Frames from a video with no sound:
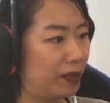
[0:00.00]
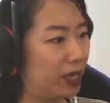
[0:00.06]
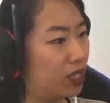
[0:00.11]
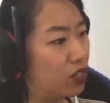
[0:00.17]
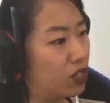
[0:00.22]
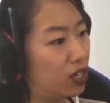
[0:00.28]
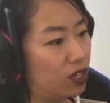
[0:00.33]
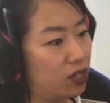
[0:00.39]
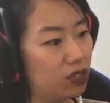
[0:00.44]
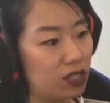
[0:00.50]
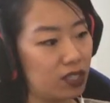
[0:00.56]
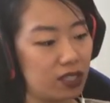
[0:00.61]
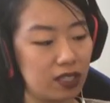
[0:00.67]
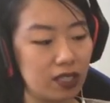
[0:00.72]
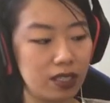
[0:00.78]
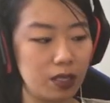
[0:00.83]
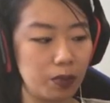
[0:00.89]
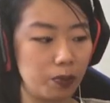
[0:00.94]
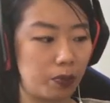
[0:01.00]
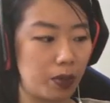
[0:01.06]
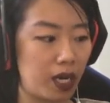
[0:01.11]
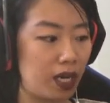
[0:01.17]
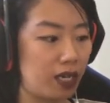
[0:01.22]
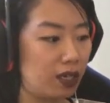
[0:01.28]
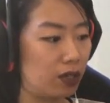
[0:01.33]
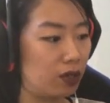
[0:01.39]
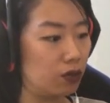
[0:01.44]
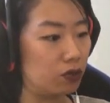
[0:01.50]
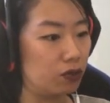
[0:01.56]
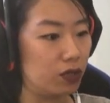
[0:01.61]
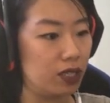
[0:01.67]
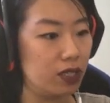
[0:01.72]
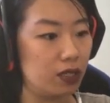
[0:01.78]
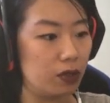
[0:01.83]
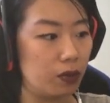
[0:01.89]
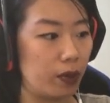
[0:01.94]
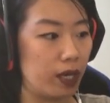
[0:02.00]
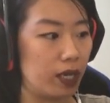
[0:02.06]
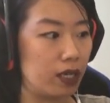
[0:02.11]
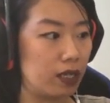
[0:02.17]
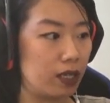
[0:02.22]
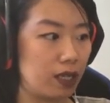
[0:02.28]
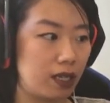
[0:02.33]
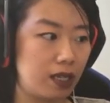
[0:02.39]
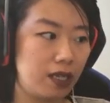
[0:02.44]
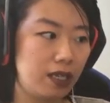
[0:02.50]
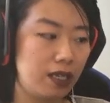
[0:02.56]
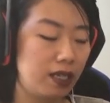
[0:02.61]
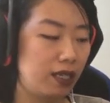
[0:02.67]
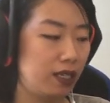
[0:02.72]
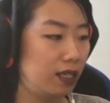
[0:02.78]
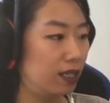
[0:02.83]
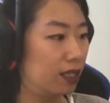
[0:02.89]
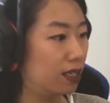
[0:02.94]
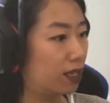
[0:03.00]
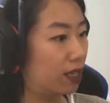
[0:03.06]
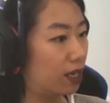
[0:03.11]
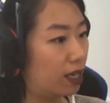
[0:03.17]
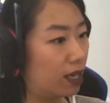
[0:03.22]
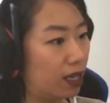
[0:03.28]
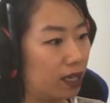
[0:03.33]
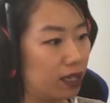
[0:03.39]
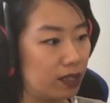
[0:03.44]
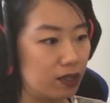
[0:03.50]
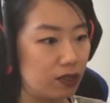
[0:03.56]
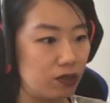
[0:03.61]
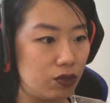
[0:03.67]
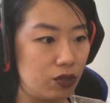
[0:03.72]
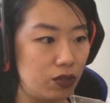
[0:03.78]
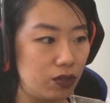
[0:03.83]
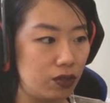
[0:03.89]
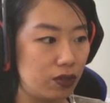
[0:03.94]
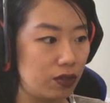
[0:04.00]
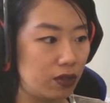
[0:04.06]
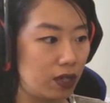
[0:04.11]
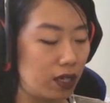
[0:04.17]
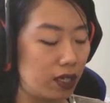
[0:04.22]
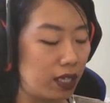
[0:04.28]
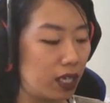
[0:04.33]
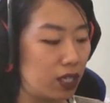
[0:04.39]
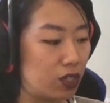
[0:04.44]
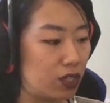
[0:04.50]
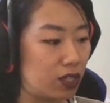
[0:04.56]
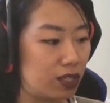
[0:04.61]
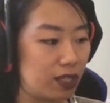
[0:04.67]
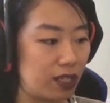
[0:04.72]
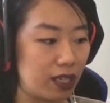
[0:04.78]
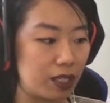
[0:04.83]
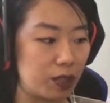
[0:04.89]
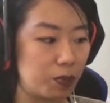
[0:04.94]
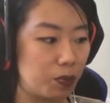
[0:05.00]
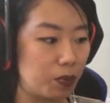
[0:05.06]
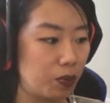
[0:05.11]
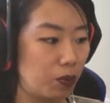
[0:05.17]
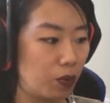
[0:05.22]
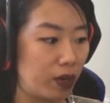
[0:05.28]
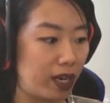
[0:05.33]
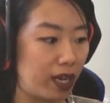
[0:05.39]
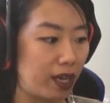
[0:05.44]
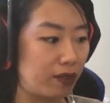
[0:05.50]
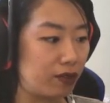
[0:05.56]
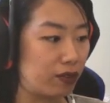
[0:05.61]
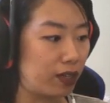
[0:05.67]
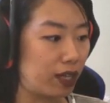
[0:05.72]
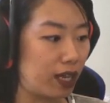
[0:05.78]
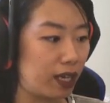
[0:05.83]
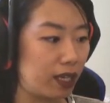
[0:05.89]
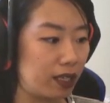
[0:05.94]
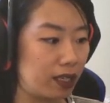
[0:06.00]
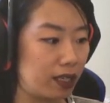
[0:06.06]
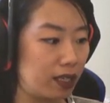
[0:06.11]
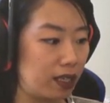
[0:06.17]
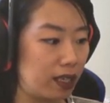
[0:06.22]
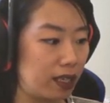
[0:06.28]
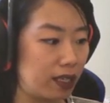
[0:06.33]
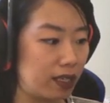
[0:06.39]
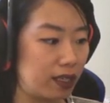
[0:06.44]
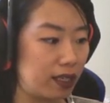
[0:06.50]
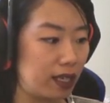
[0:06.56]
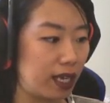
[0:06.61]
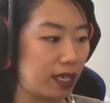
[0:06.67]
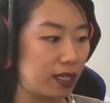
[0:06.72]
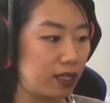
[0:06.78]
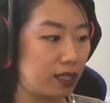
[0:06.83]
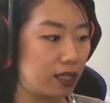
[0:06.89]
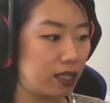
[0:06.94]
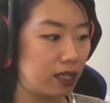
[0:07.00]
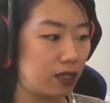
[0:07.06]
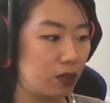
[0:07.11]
Man, Cherry just does the body roll really well. And then yeah, just the next one after that. Like that.